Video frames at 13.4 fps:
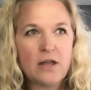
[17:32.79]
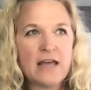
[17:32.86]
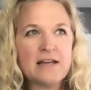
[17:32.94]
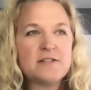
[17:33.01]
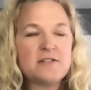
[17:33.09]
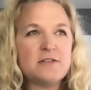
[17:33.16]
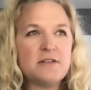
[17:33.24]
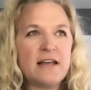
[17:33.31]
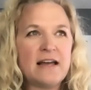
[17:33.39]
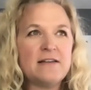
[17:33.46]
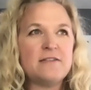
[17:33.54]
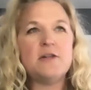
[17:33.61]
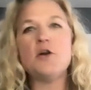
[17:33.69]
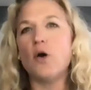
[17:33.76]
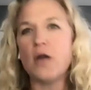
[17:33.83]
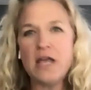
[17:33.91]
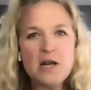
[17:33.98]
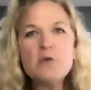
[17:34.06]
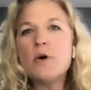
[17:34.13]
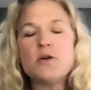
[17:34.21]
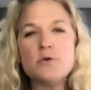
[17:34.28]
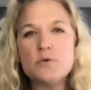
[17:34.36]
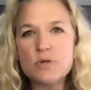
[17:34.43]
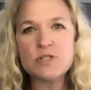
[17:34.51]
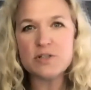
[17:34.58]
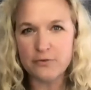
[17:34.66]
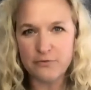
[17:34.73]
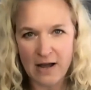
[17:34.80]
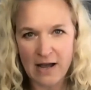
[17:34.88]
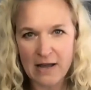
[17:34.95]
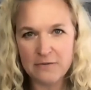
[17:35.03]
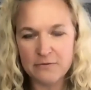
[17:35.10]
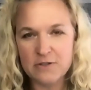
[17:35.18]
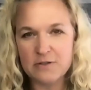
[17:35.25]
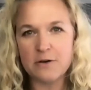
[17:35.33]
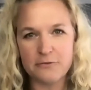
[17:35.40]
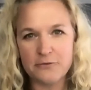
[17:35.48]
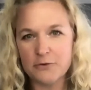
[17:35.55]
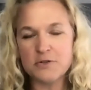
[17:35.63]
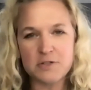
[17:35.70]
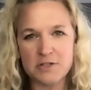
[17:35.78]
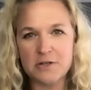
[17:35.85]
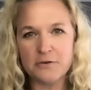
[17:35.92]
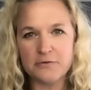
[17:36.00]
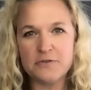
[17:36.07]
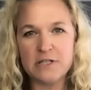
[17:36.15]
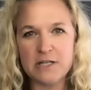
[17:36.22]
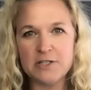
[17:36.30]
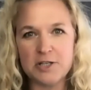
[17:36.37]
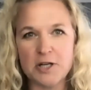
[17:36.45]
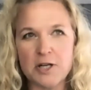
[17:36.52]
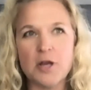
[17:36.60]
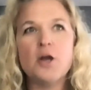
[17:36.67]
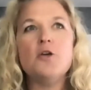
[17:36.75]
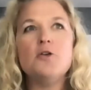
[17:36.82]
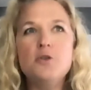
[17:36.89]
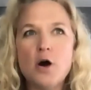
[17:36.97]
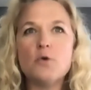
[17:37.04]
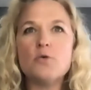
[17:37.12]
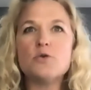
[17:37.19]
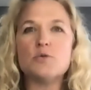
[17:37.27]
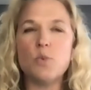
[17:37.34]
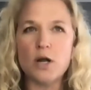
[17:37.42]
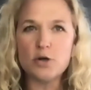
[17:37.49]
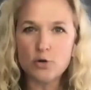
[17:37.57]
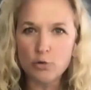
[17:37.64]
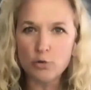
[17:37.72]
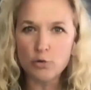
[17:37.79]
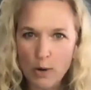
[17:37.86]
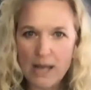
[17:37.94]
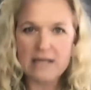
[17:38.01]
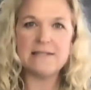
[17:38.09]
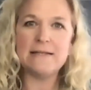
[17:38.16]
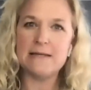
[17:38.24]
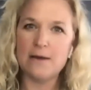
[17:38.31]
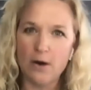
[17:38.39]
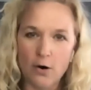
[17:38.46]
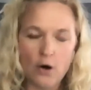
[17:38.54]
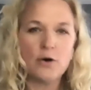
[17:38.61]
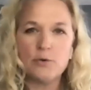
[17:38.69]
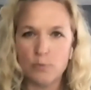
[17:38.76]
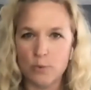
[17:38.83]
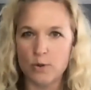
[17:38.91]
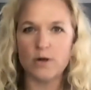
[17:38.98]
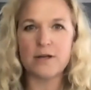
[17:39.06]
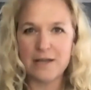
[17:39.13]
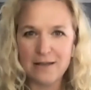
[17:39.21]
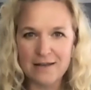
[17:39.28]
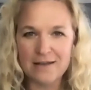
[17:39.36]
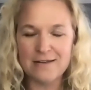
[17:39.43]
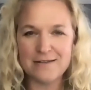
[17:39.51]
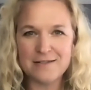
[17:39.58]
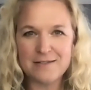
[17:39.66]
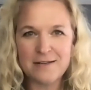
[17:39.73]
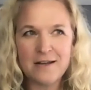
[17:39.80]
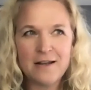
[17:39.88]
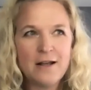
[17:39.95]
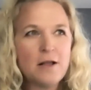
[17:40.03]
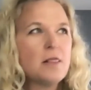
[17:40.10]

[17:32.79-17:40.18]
As you know, anyone who has survived their first year of teaching knows what crazy hard work is.